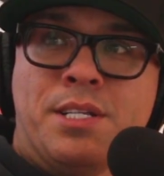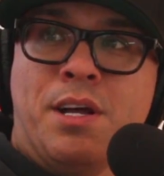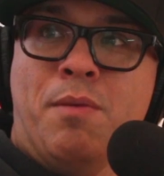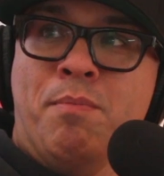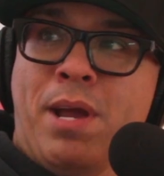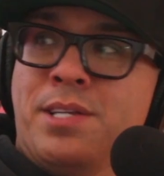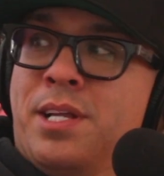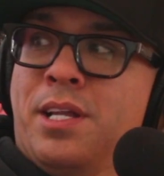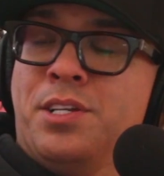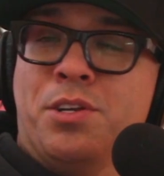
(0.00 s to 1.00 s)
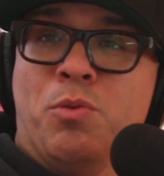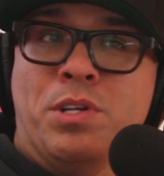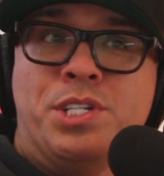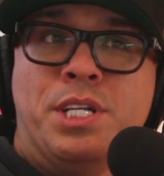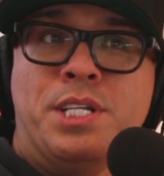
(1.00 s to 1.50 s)
is amazing. Dude,
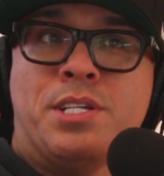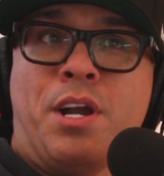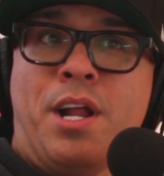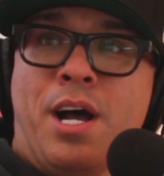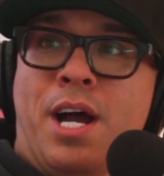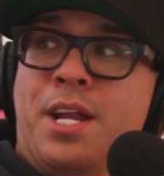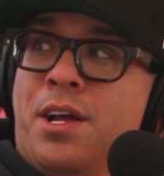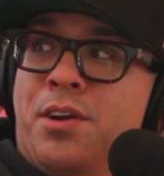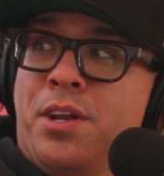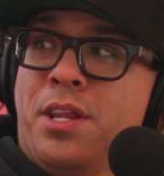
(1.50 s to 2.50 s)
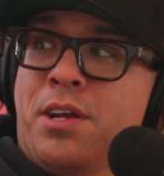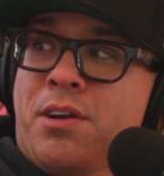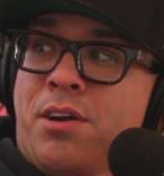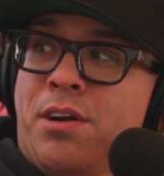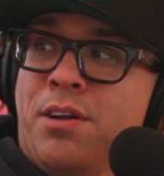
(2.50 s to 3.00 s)
when she started hiding underneath the
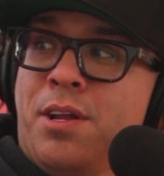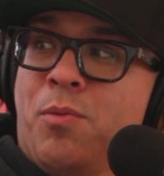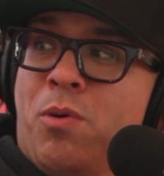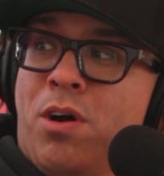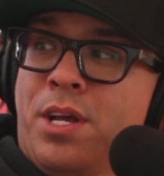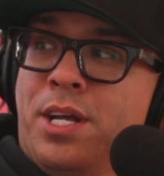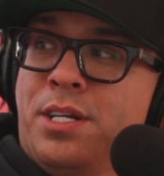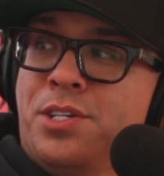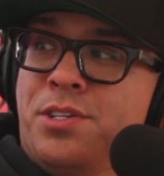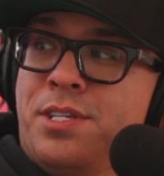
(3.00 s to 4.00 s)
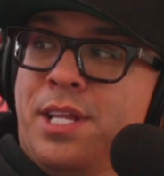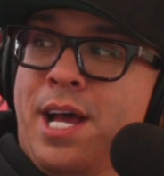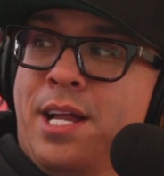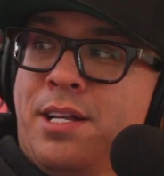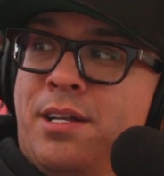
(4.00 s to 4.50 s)
curtain and walking, did you see
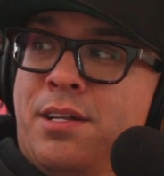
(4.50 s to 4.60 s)
that?